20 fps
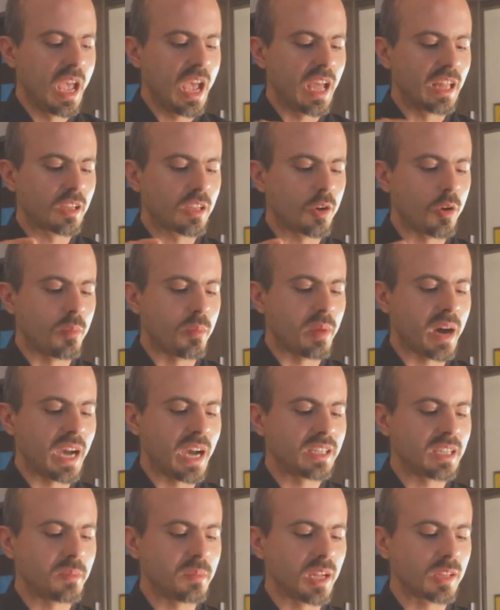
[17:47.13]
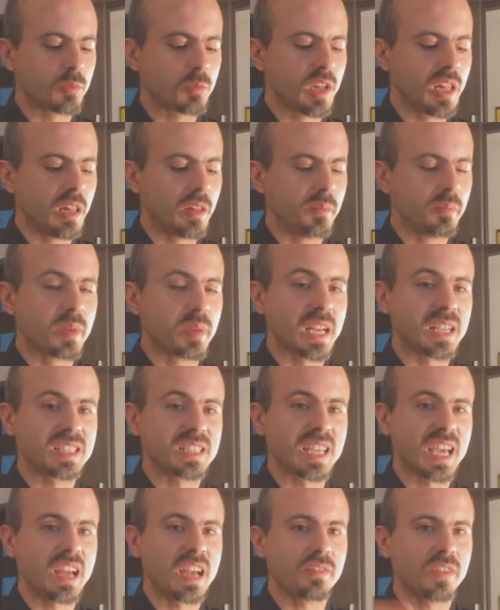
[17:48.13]
and combine them at will,
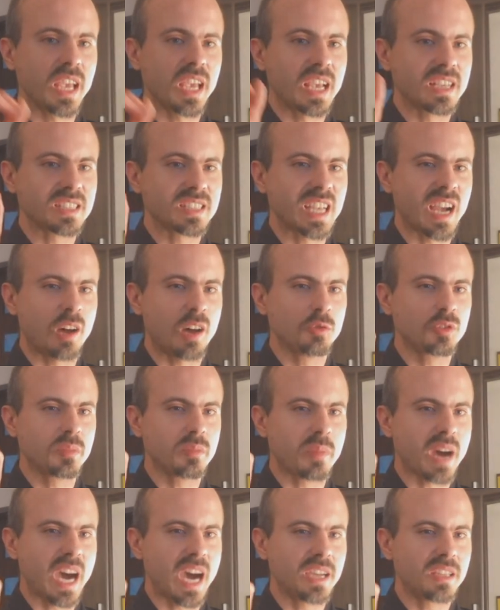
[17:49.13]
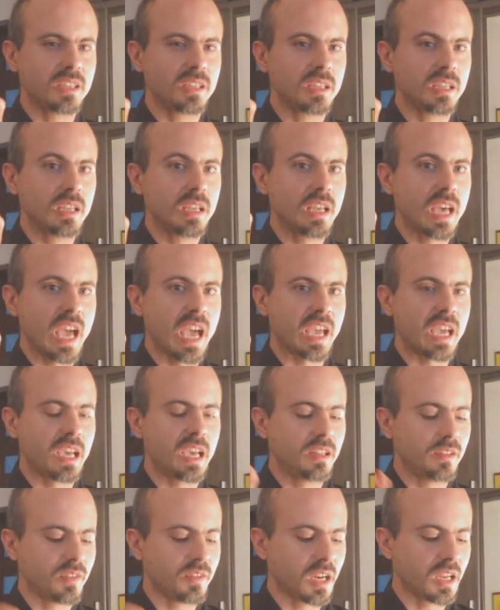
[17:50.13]
preserving a sound mind,
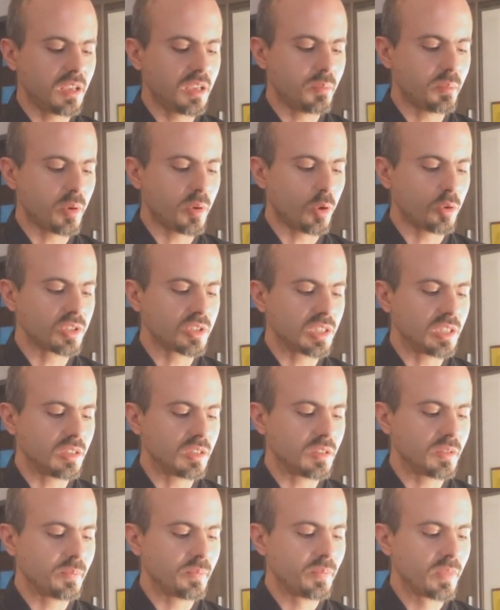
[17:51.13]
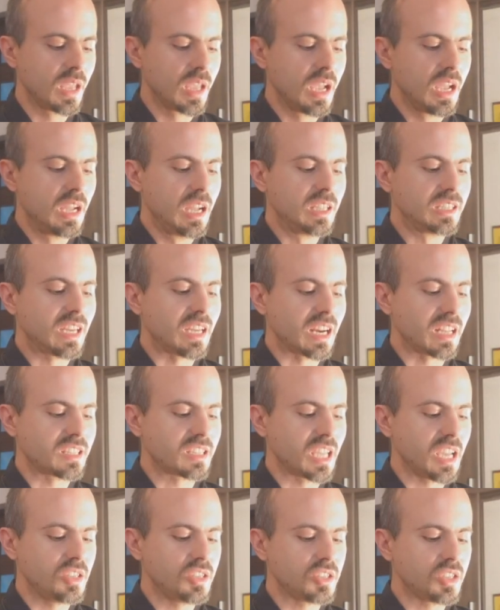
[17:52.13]
again very important. There are
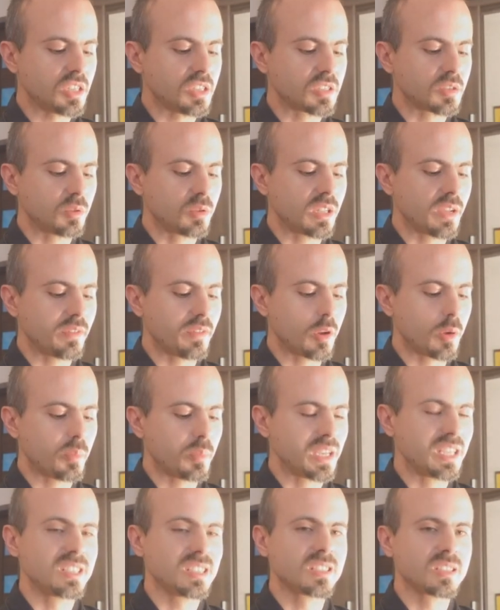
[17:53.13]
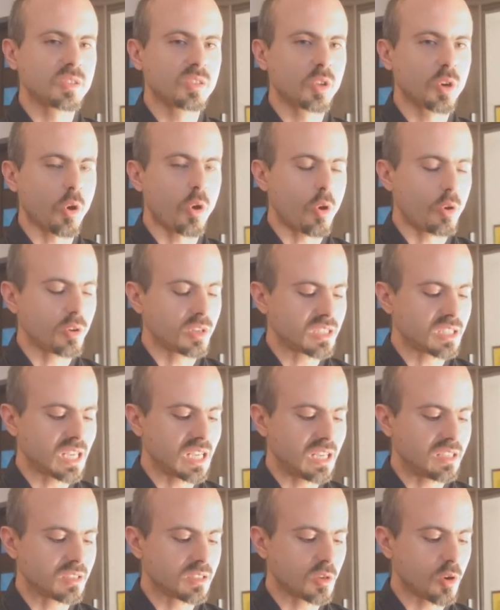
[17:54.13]
dangers to developing strong
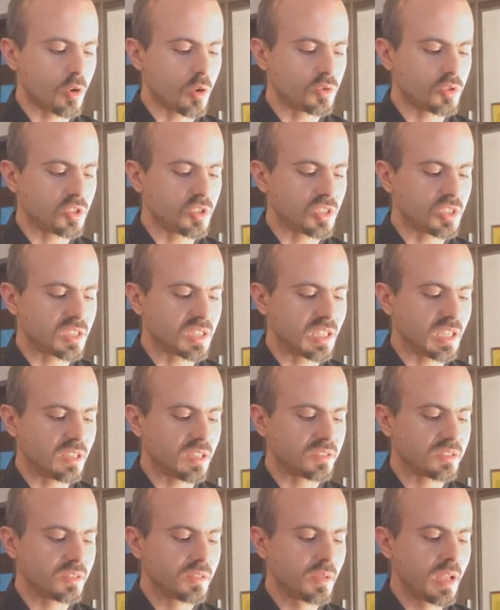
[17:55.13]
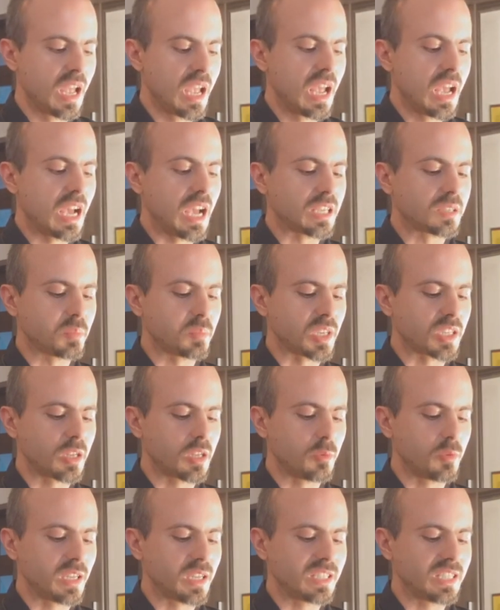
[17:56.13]
sense consciousness,
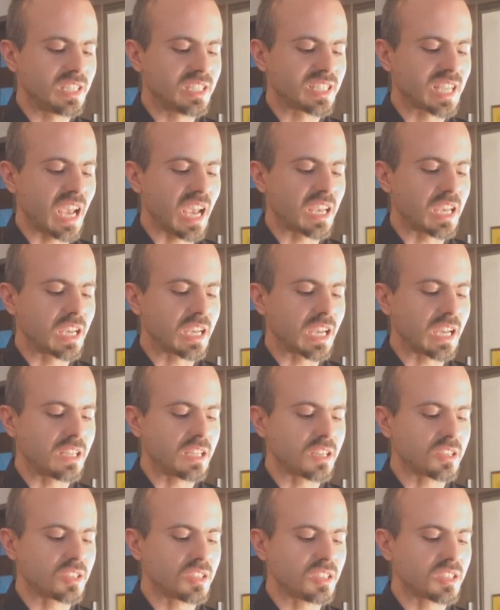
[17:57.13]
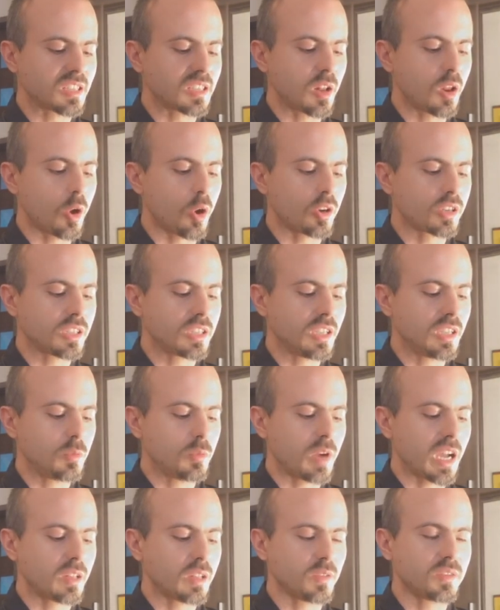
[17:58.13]
especially when the psychic energy is clogged in
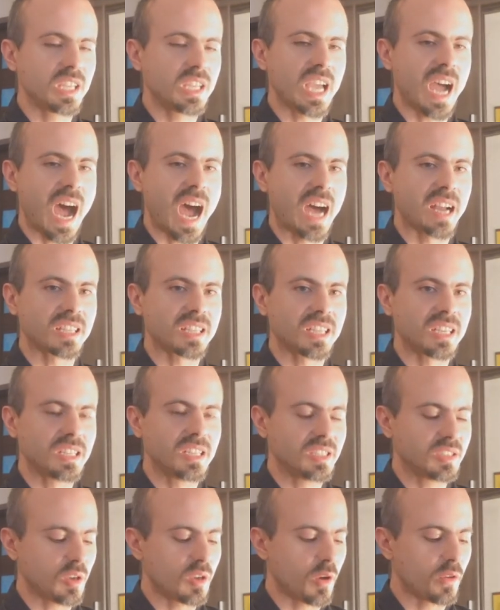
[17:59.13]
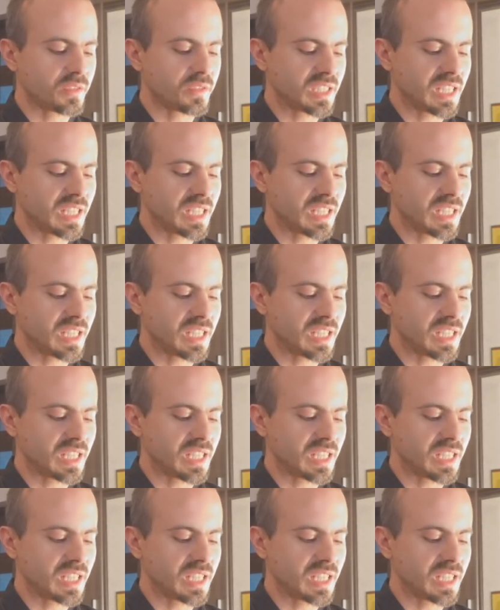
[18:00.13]
one of the arteries of